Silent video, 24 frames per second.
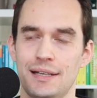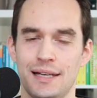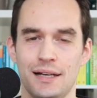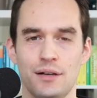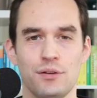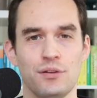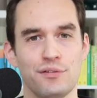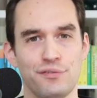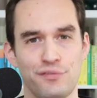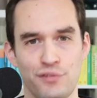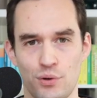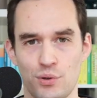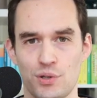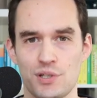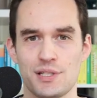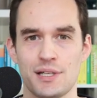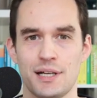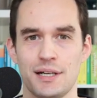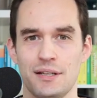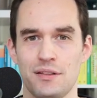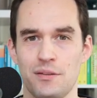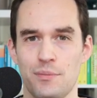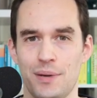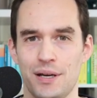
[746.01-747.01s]
now the phone is
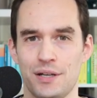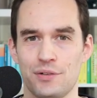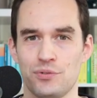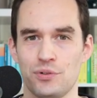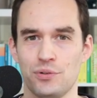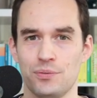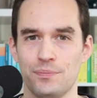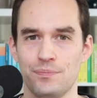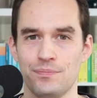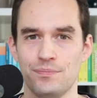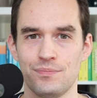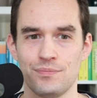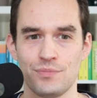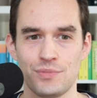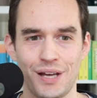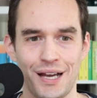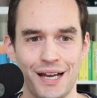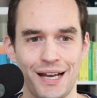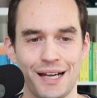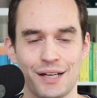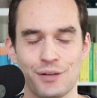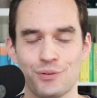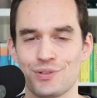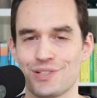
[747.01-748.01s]
not in the bedroom.
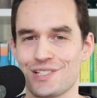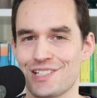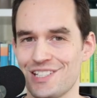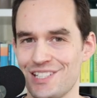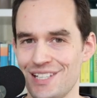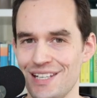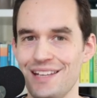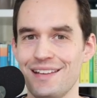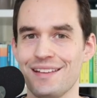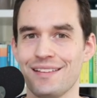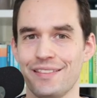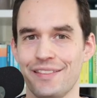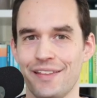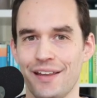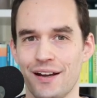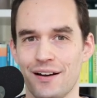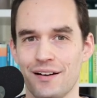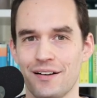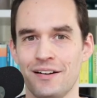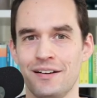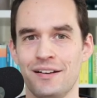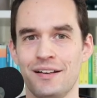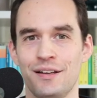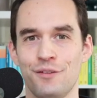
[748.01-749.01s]
I don't see it
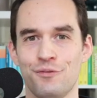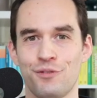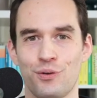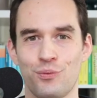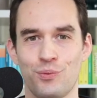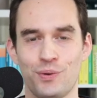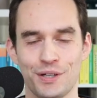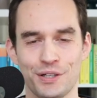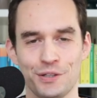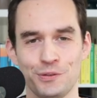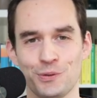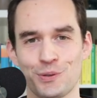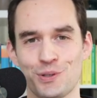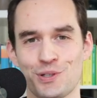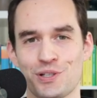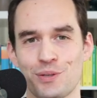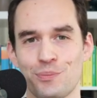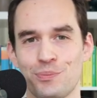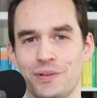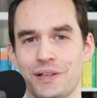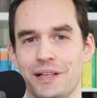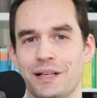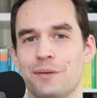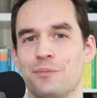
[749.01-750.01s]
there. If I want to look
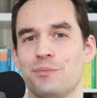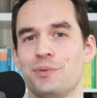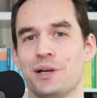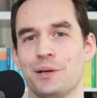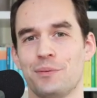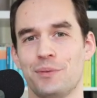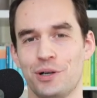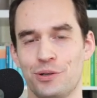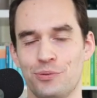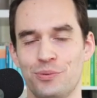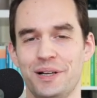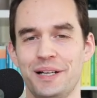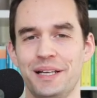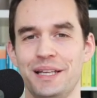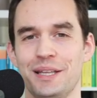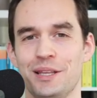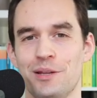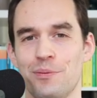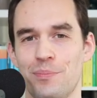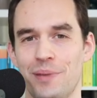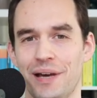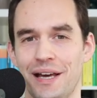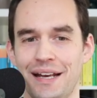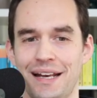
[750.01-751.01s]
something up when I'm already in
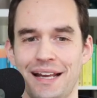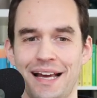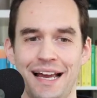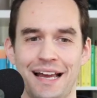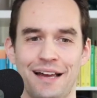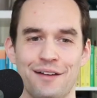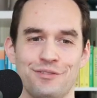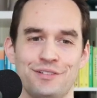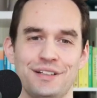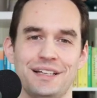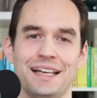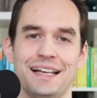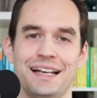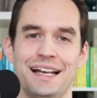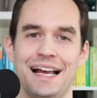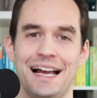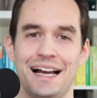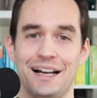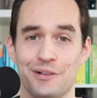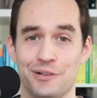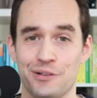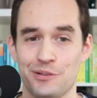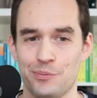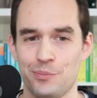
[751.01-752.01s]
the bed, I have to get
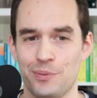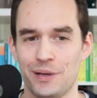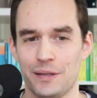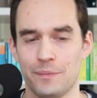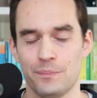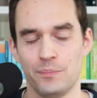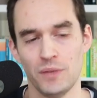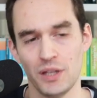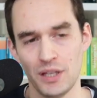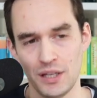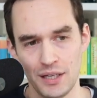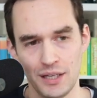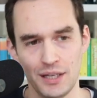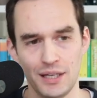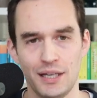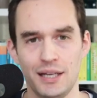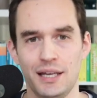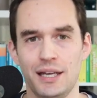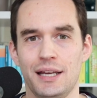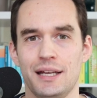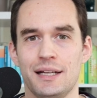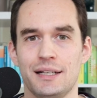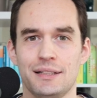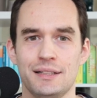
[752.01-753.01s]
out of the bed.
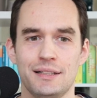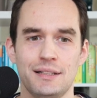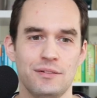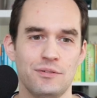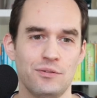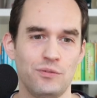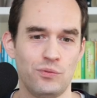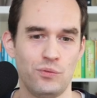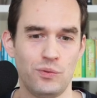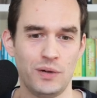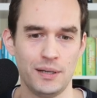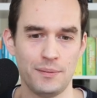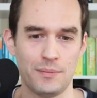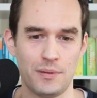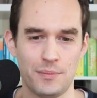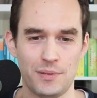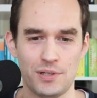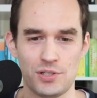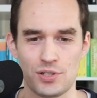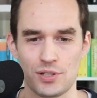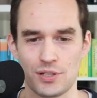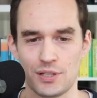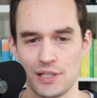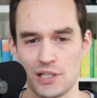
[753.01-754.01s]
And why am I
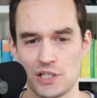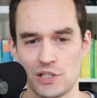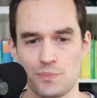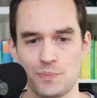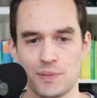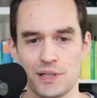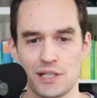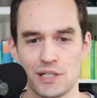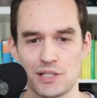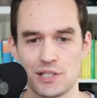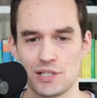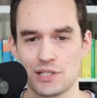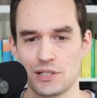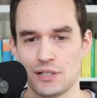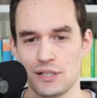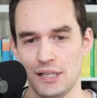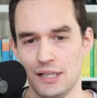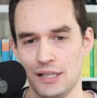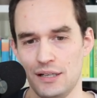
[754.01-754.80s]
mentioning this? Because